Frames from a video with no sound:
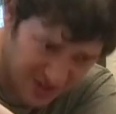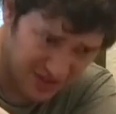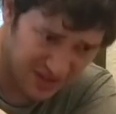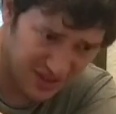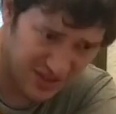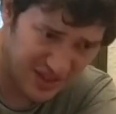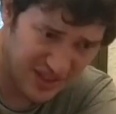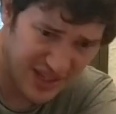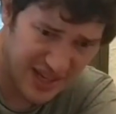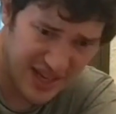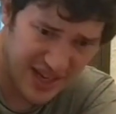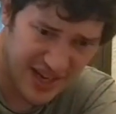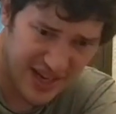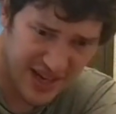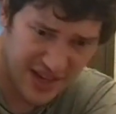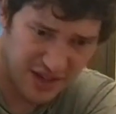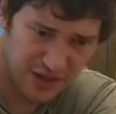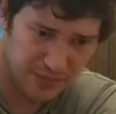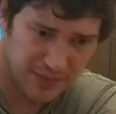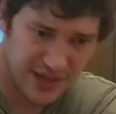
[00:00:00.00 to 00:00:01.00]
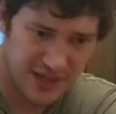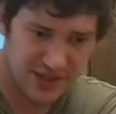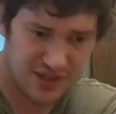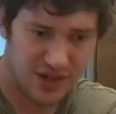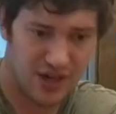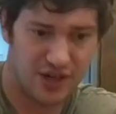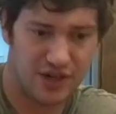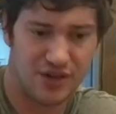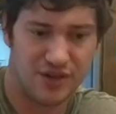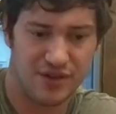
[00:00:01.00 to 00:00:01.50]
a little bit
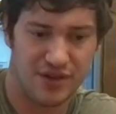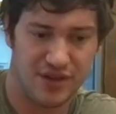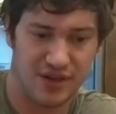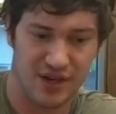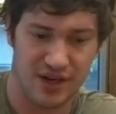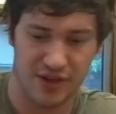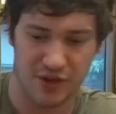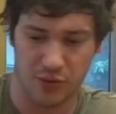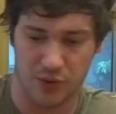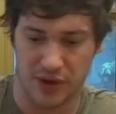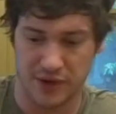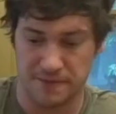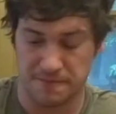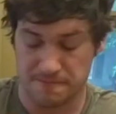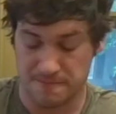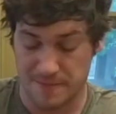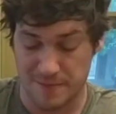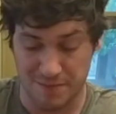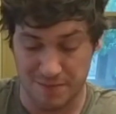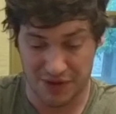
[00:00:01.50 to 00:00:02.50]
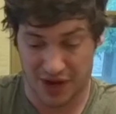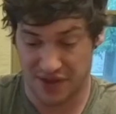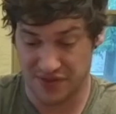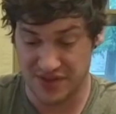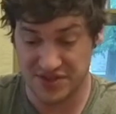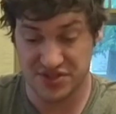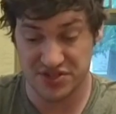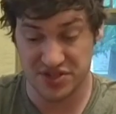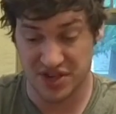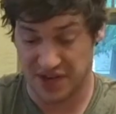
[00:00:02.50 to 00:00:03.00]
darker than the other one. And
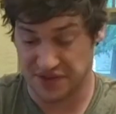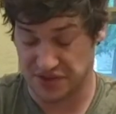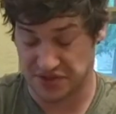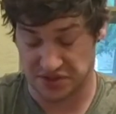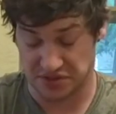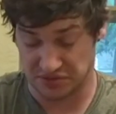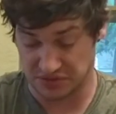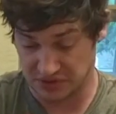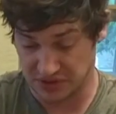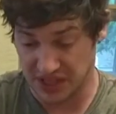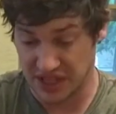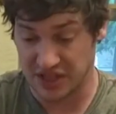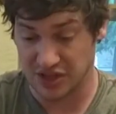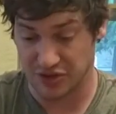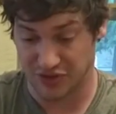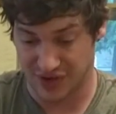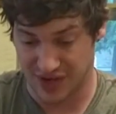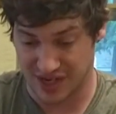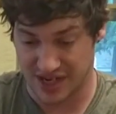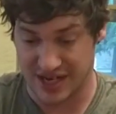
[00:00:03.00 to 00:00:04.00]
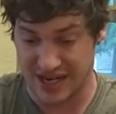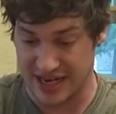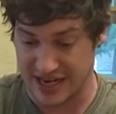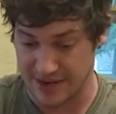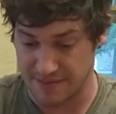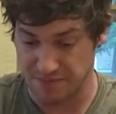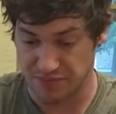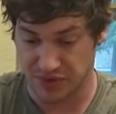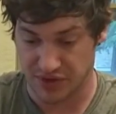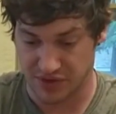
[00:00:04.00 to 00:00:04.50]
this has got this lingering
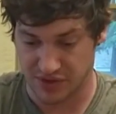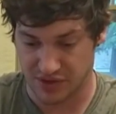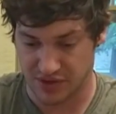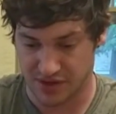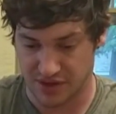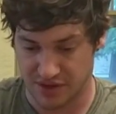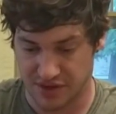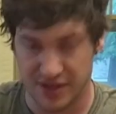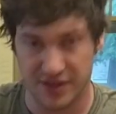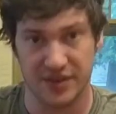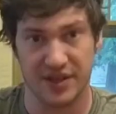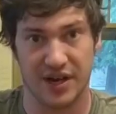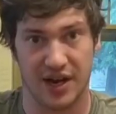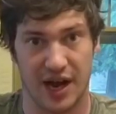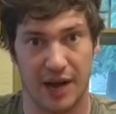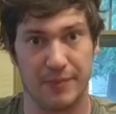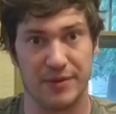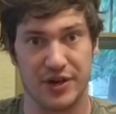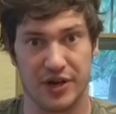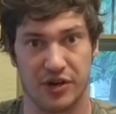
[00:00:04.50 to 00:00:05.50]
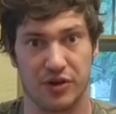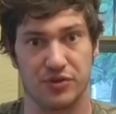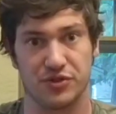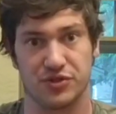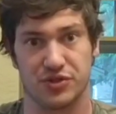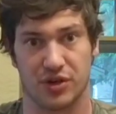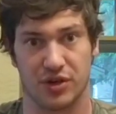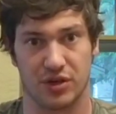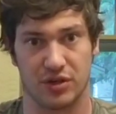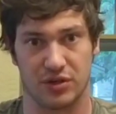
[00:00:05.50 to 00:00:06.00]
heat. The thing that
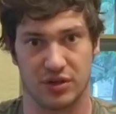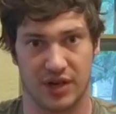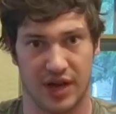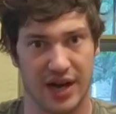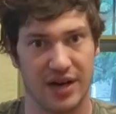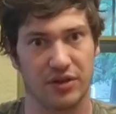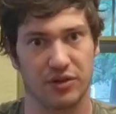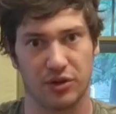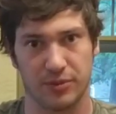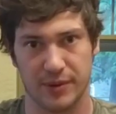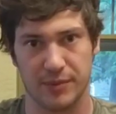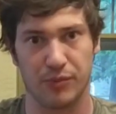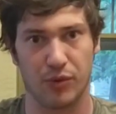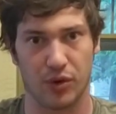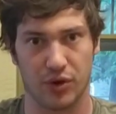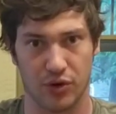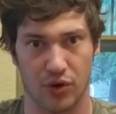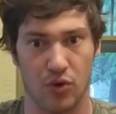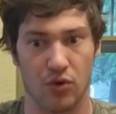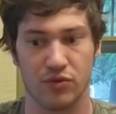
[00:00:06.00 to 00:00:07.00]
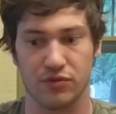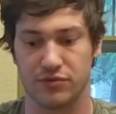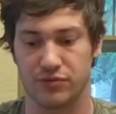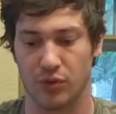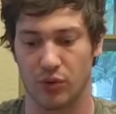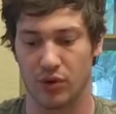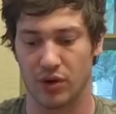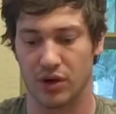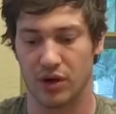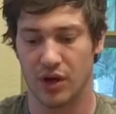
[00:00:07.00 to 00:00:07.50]
habaneros are kind of a little bit more known
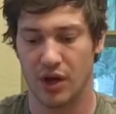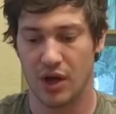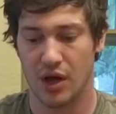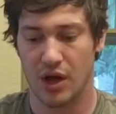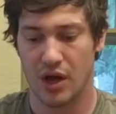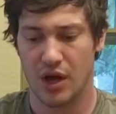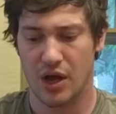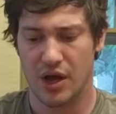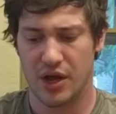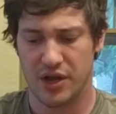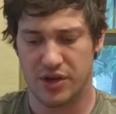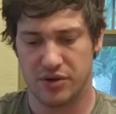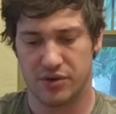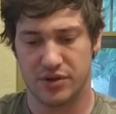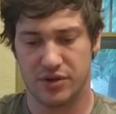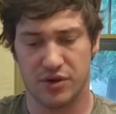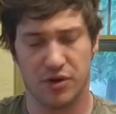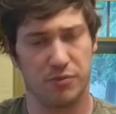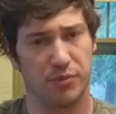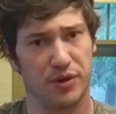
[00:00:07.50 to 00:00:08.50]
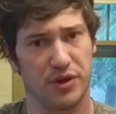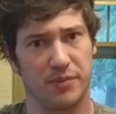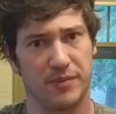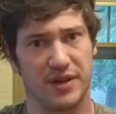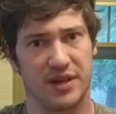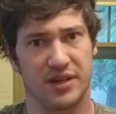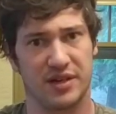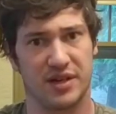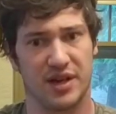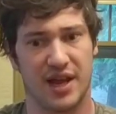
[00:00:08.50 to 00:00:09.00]
for. You know, you go put them
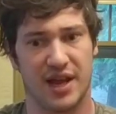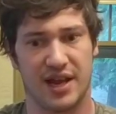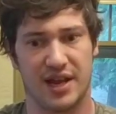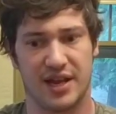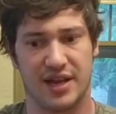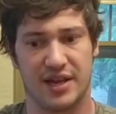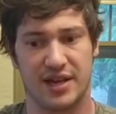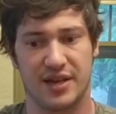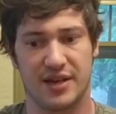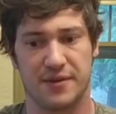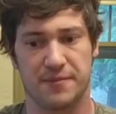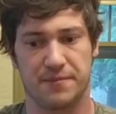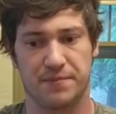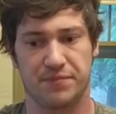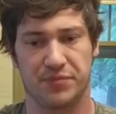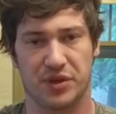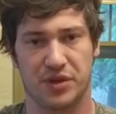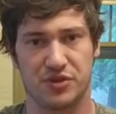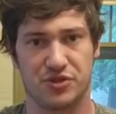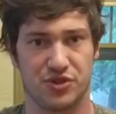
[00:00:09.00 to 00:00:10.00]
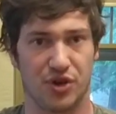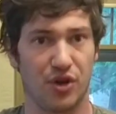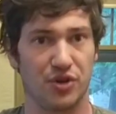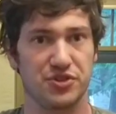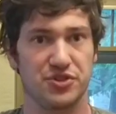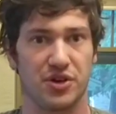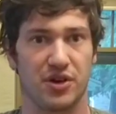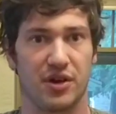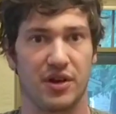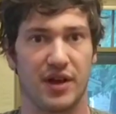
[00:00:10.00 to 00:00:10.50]
in a
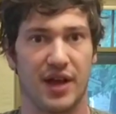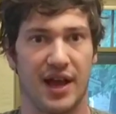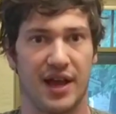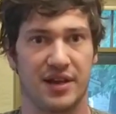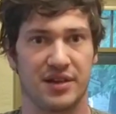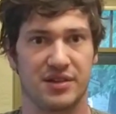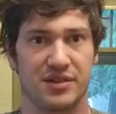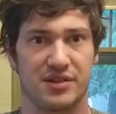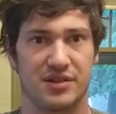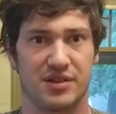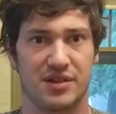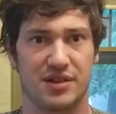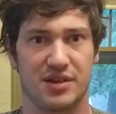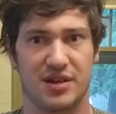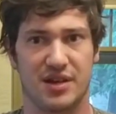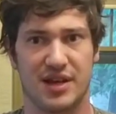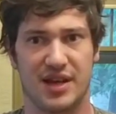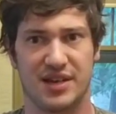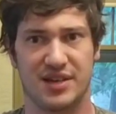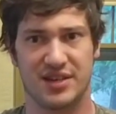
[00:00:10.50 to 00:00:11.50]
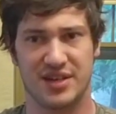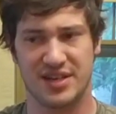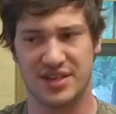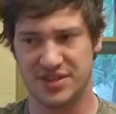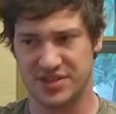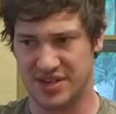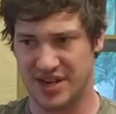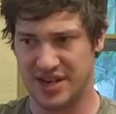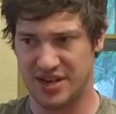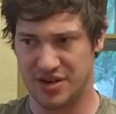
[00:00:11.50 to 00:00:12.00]
salsa and it
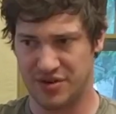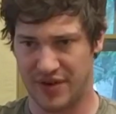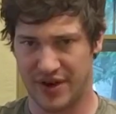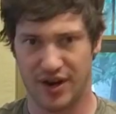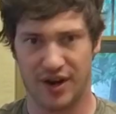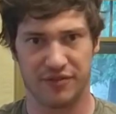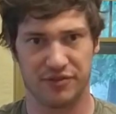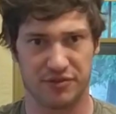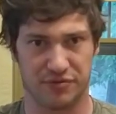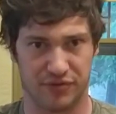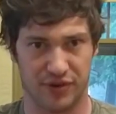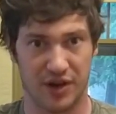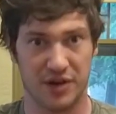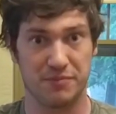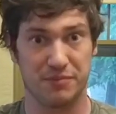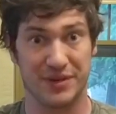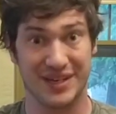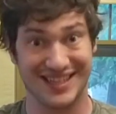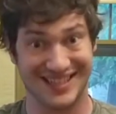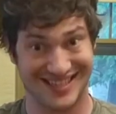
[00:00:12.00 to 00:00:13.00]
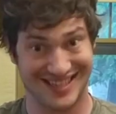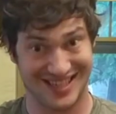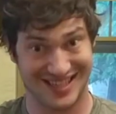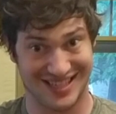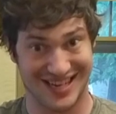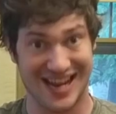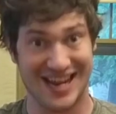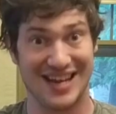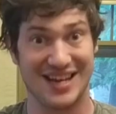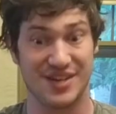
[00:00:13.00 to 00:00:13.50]
doesn't hit you right off the front, but it
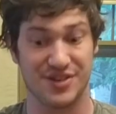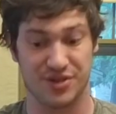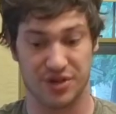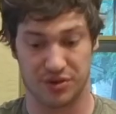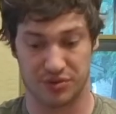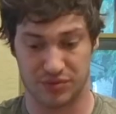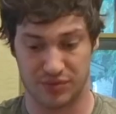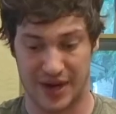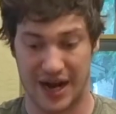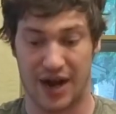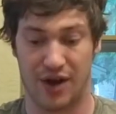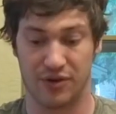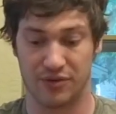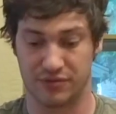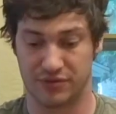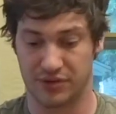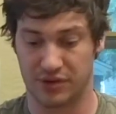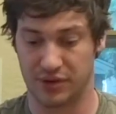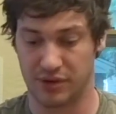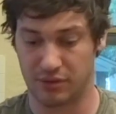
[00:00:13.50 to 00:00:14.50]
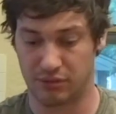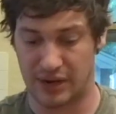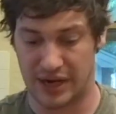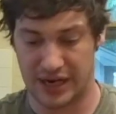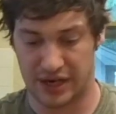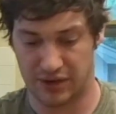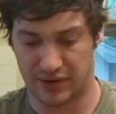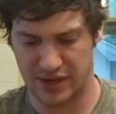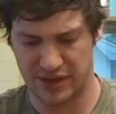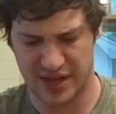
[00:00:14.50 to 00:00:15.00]
stays around for a little
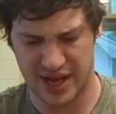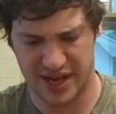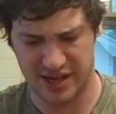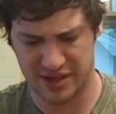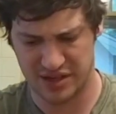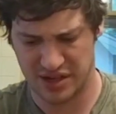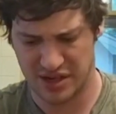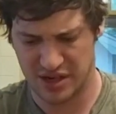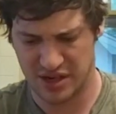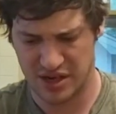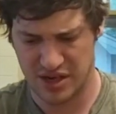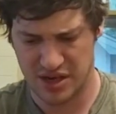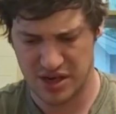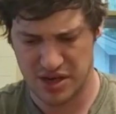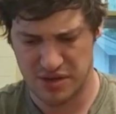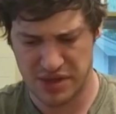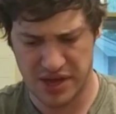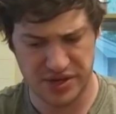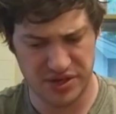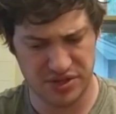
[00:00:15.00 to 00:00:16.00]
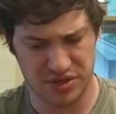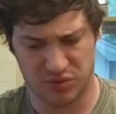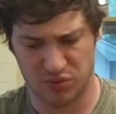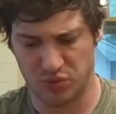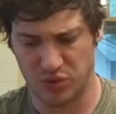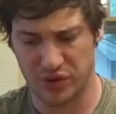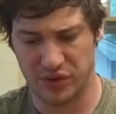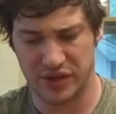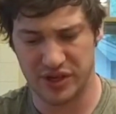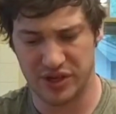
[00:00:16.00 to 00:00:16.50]
while. And that does a
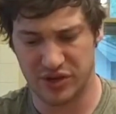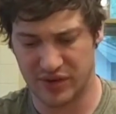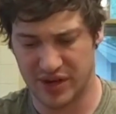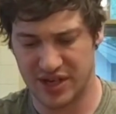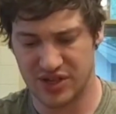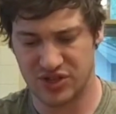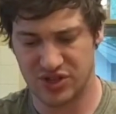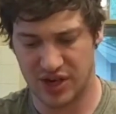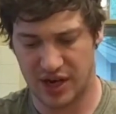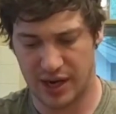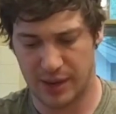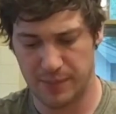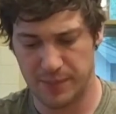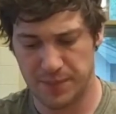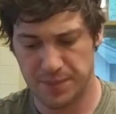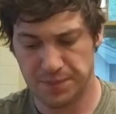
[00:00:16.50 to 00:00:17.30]
really great job.